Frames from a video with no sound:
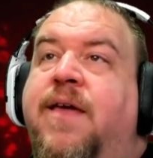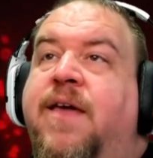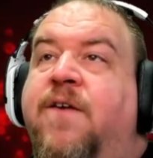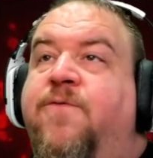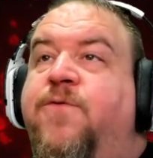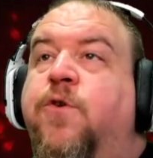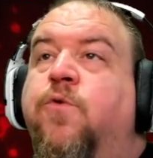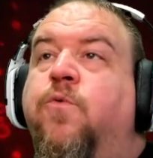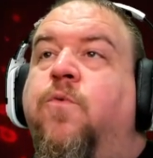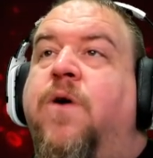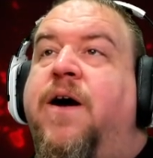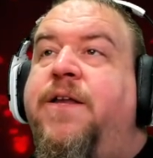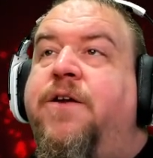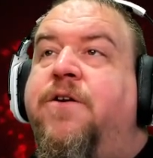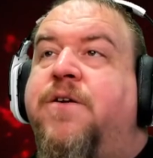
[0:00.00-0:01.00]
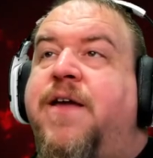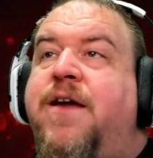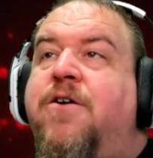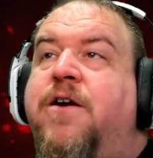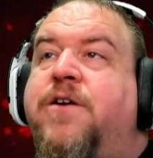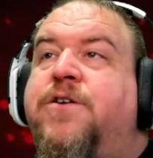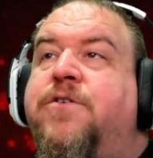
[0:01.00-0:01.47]
If you want your
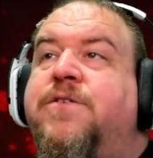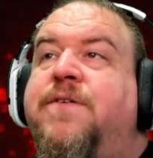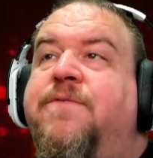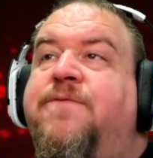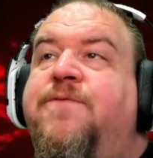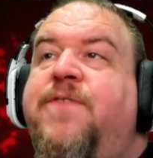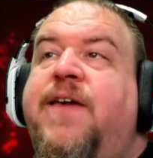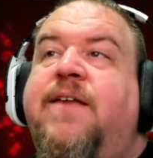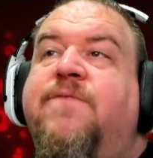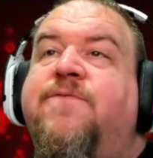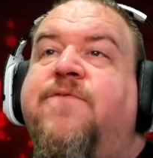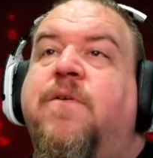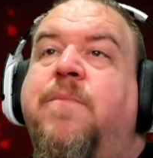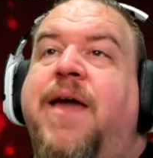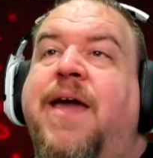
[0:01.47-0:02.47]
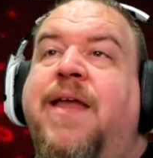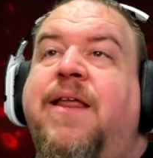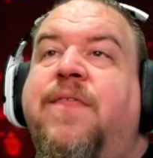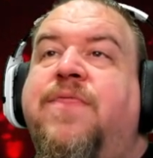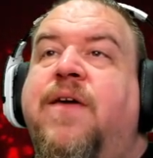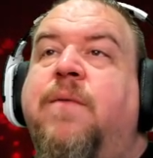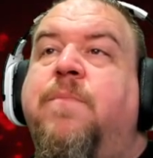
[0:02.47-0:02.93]
character to feed from
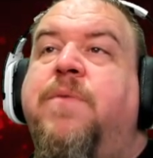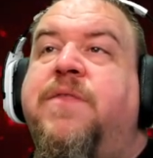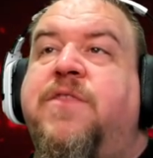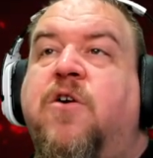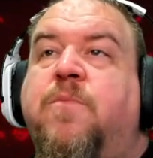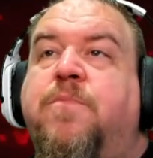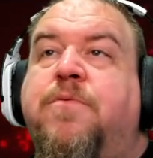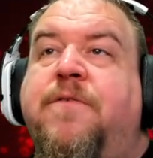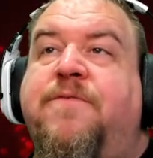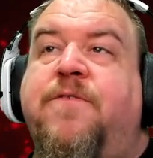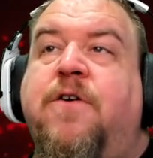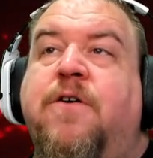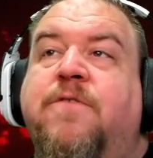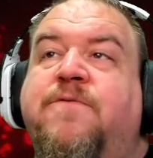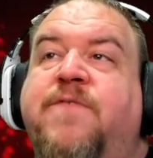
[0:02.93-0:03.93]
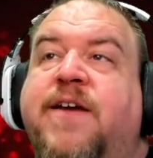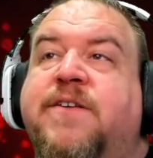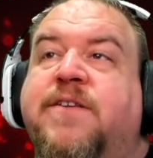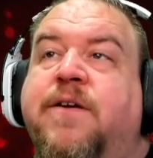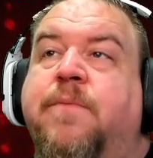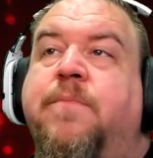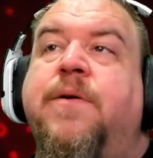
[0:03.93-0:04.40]
anything but their preferred
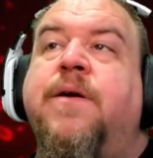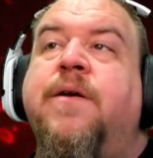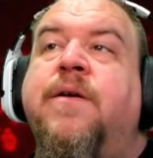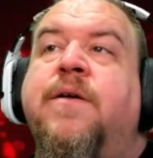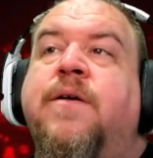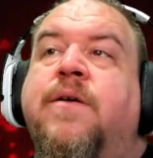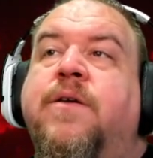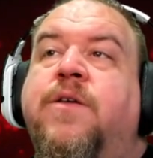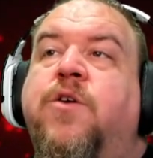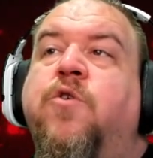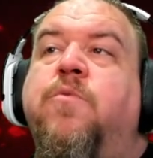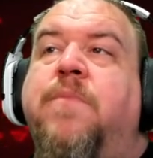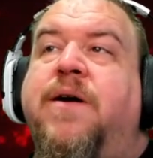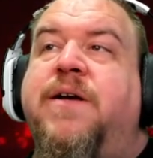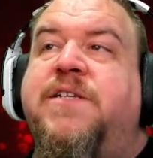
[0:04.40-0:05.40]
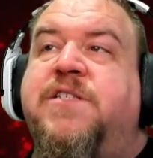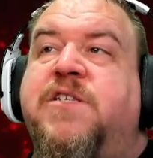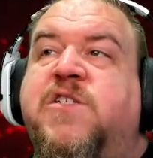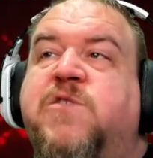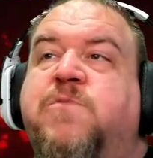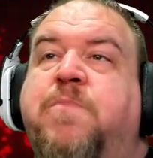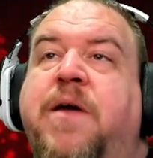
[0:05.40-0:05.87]
victim, you
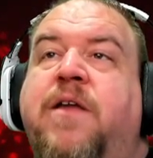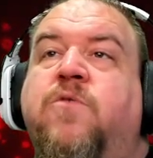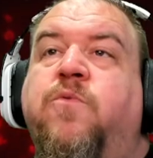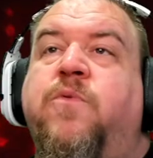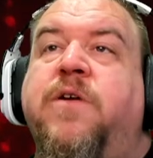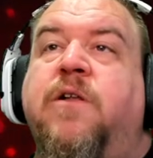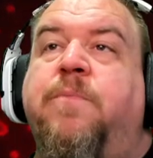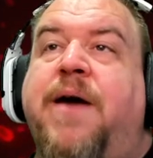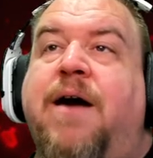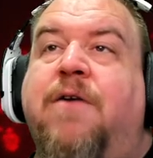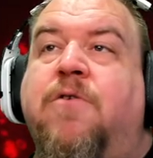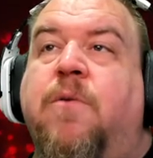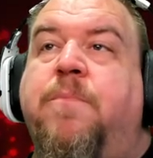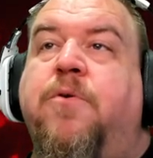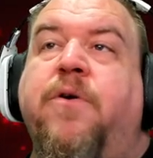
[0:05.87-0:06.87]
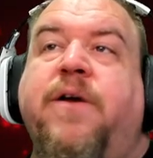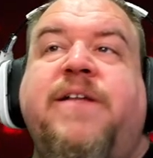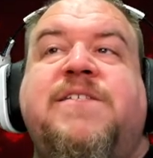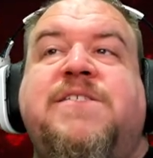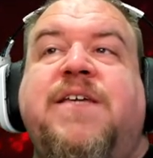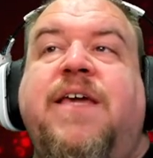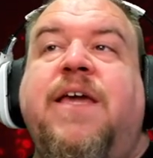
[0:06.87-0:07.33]
must spend willpower
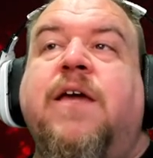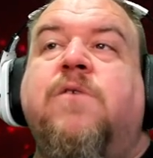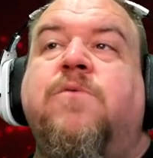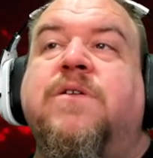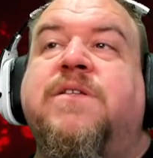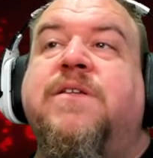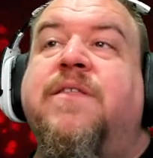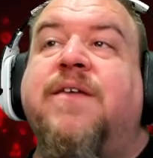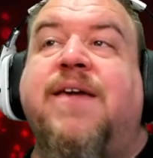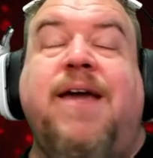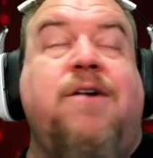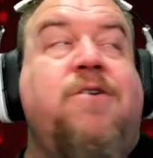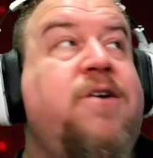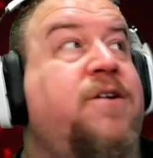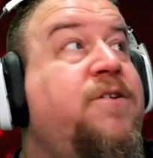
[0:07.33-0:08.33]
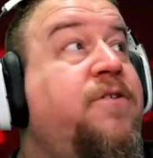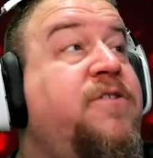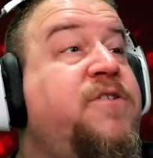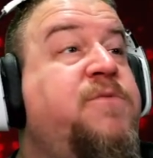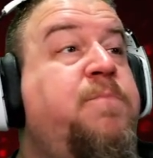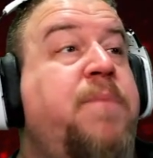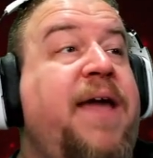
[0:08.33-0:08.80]
points equal to the
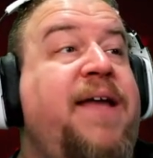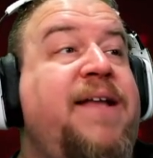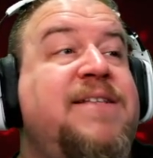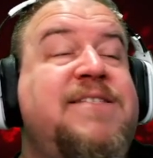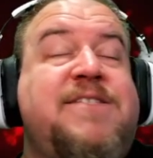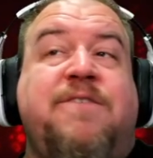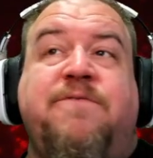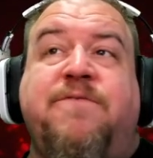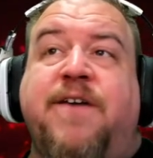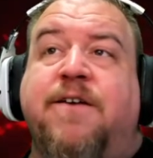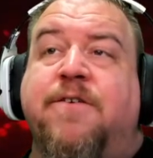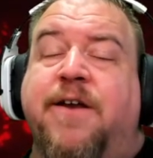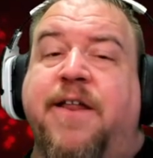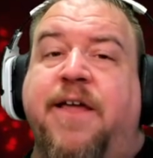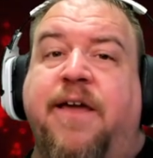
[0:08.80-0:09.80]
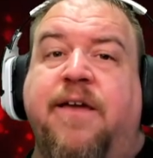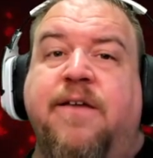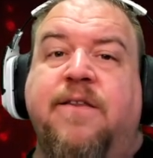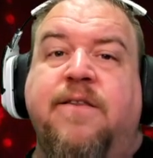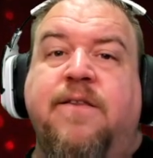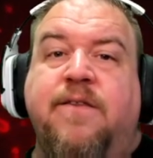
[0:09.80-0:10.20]
character's bane severity.